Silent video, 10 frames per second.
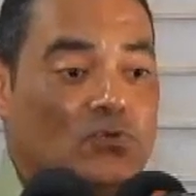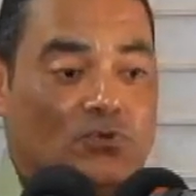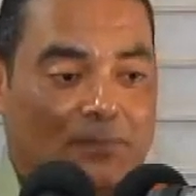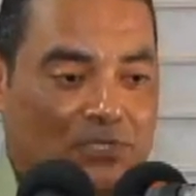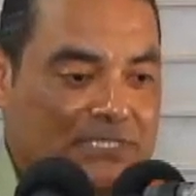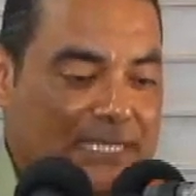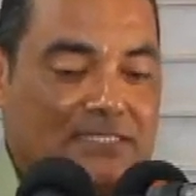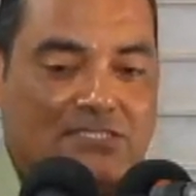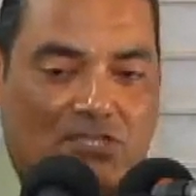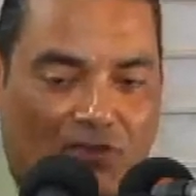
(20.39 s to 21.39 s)
who
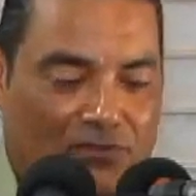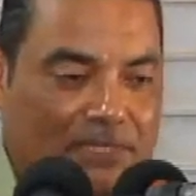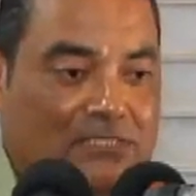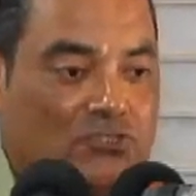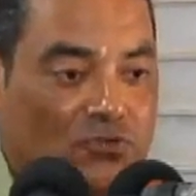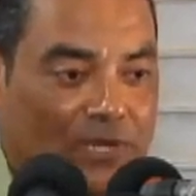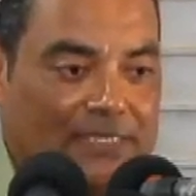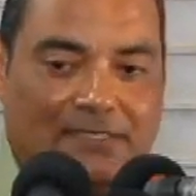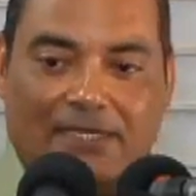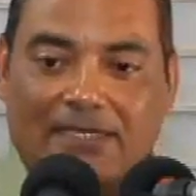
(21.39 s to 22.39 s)
represents the government, you're
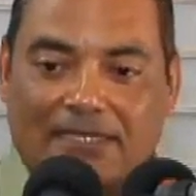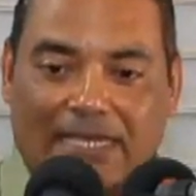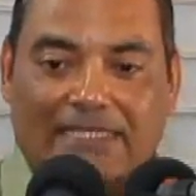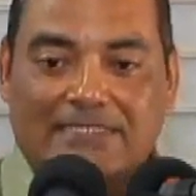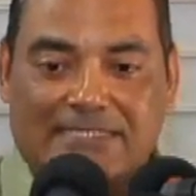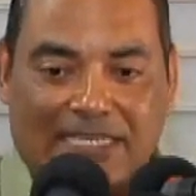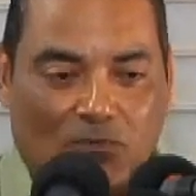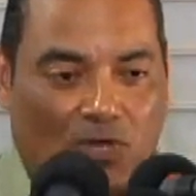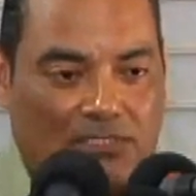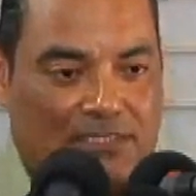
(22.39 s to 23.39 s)
right, can
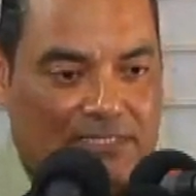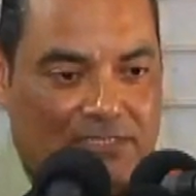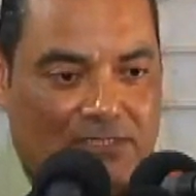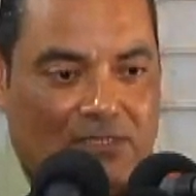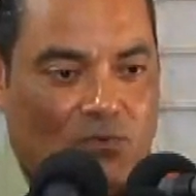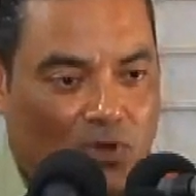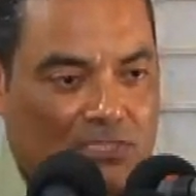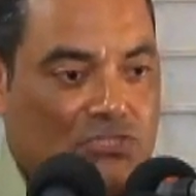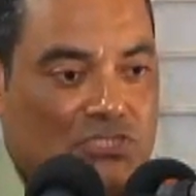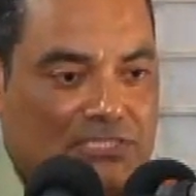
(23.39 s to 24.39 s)
say what he
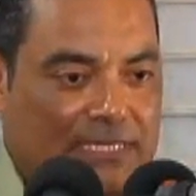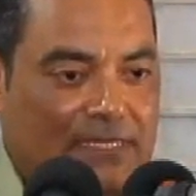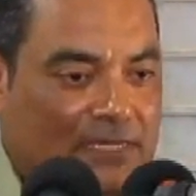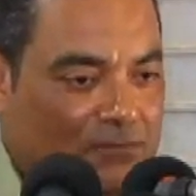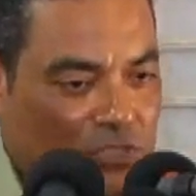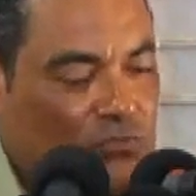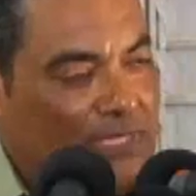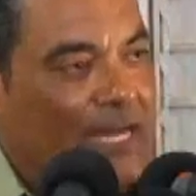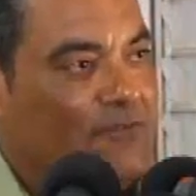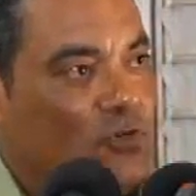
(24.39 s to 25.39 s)
wants to say, but
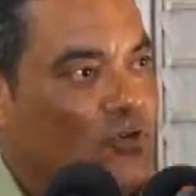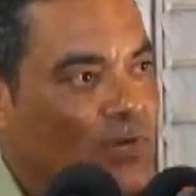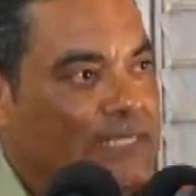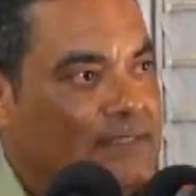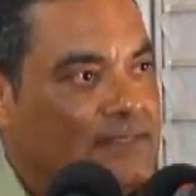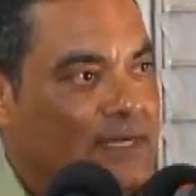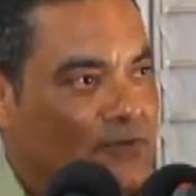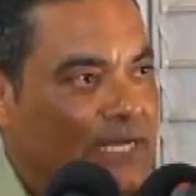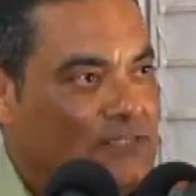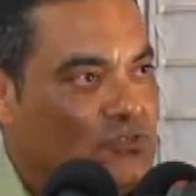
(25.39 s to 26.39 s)
we have a
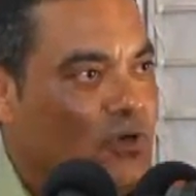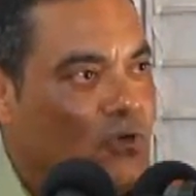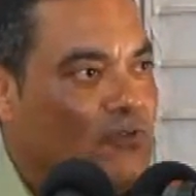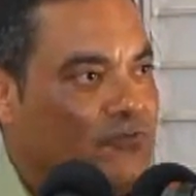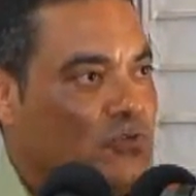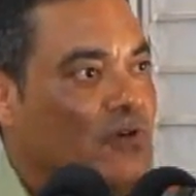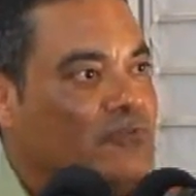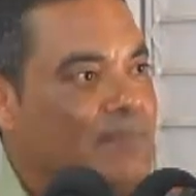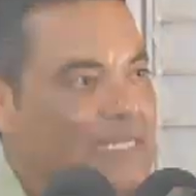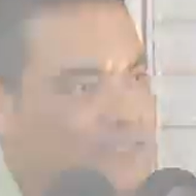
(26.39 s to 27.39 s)
right to our view
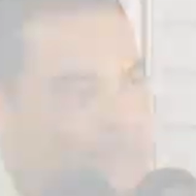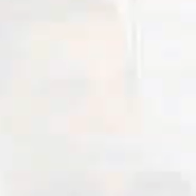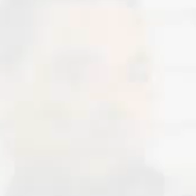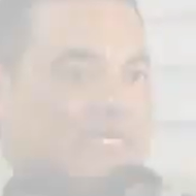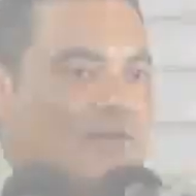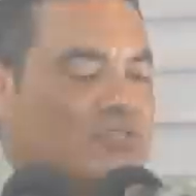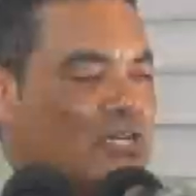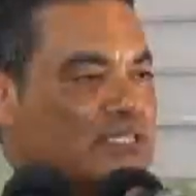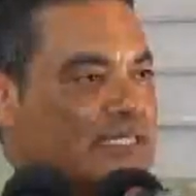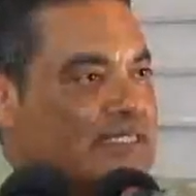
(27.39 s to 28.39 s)
of the matter. We have
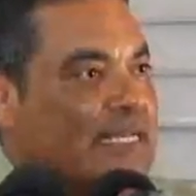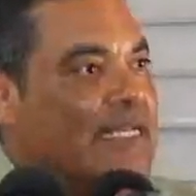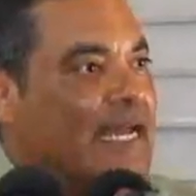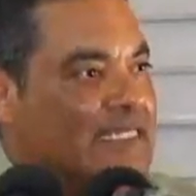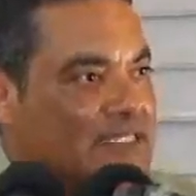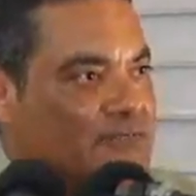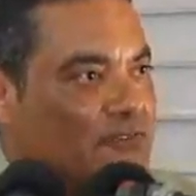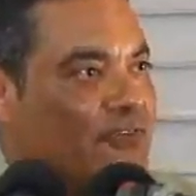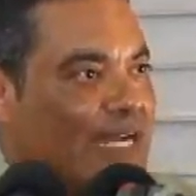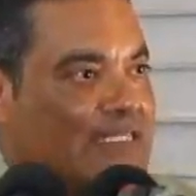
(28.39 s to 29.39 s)
consistently asked
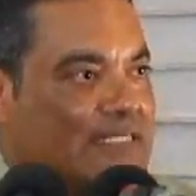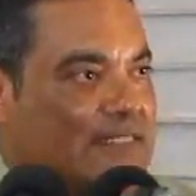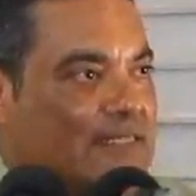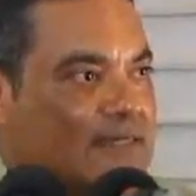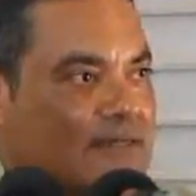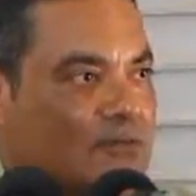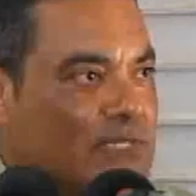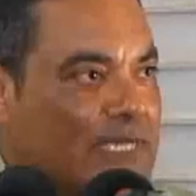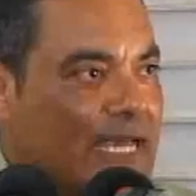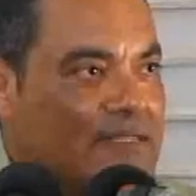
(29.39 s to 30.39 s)
for facts.
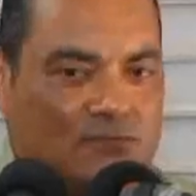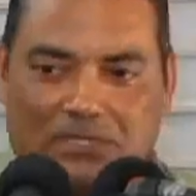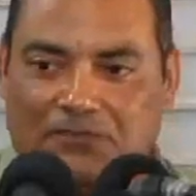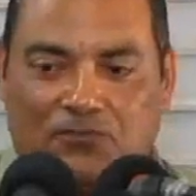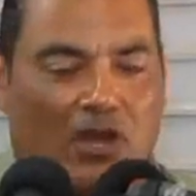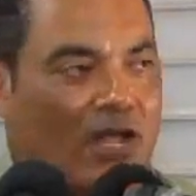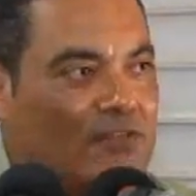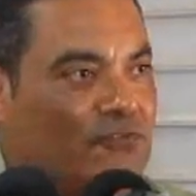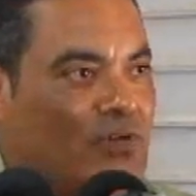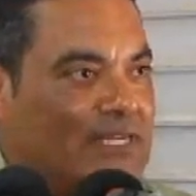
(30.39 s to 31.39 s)
We have
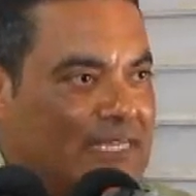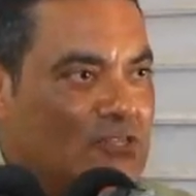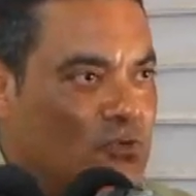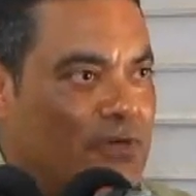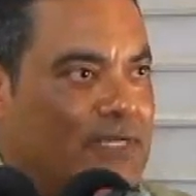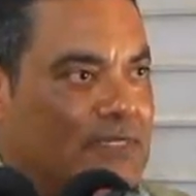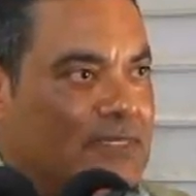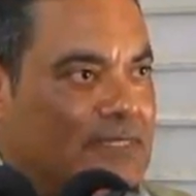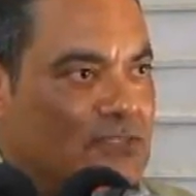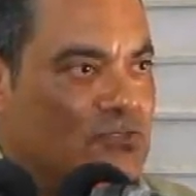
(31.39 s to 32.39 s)
called for an inquiry
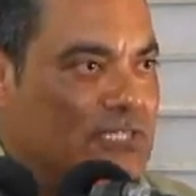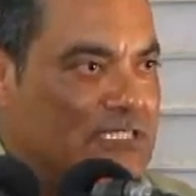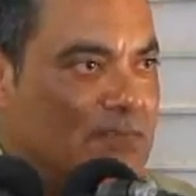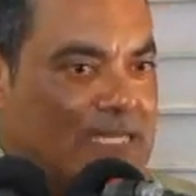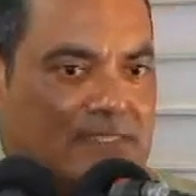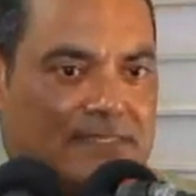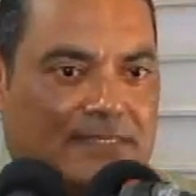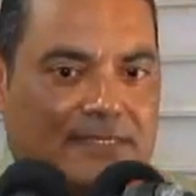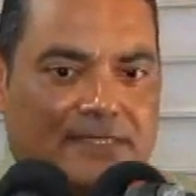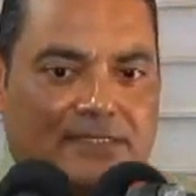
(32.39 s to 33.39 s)
into this matter.
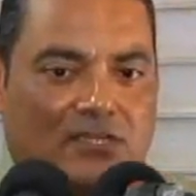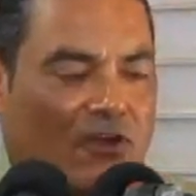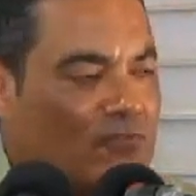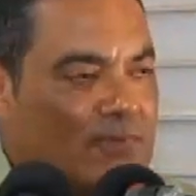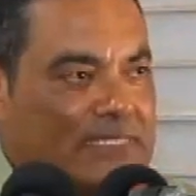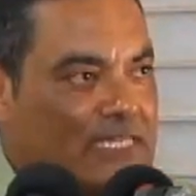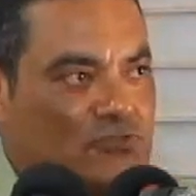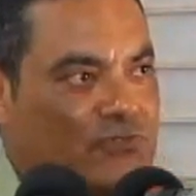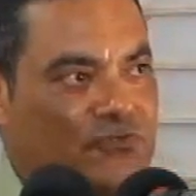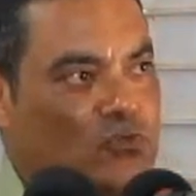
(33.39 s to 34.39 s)
The government
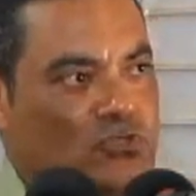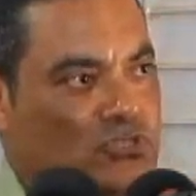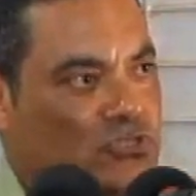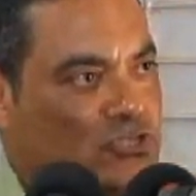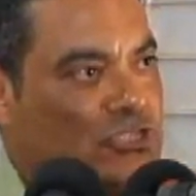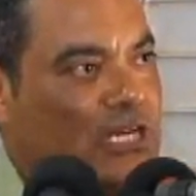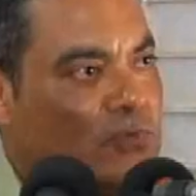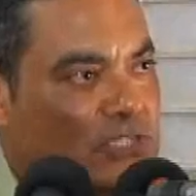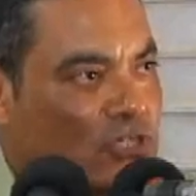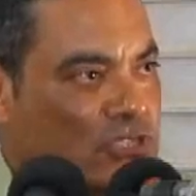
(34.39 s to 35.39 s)
has refused to share
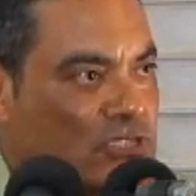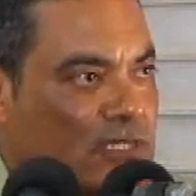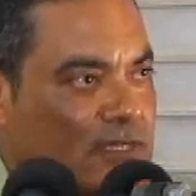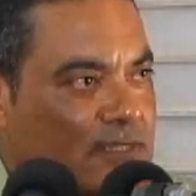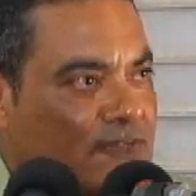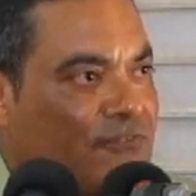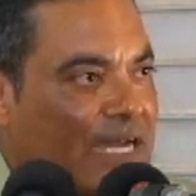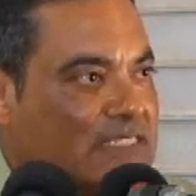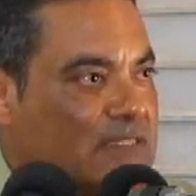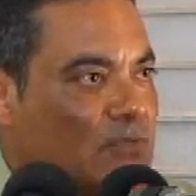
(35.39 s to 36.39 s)
with us the
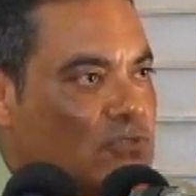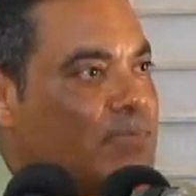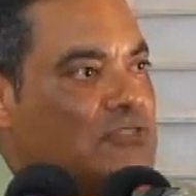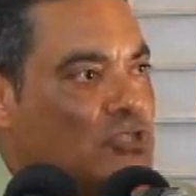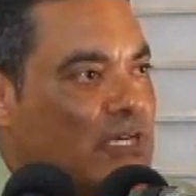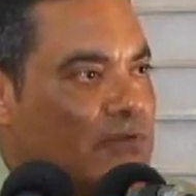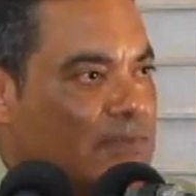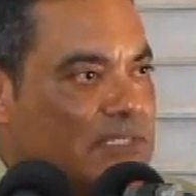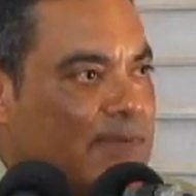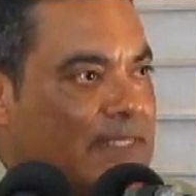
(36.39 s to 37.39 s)
facts about
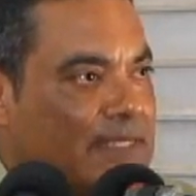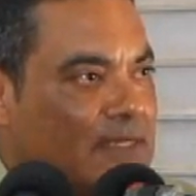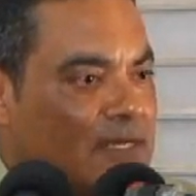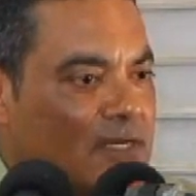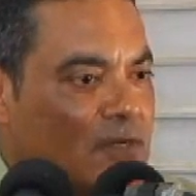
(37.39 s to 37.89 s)
Petro-Caribe spending.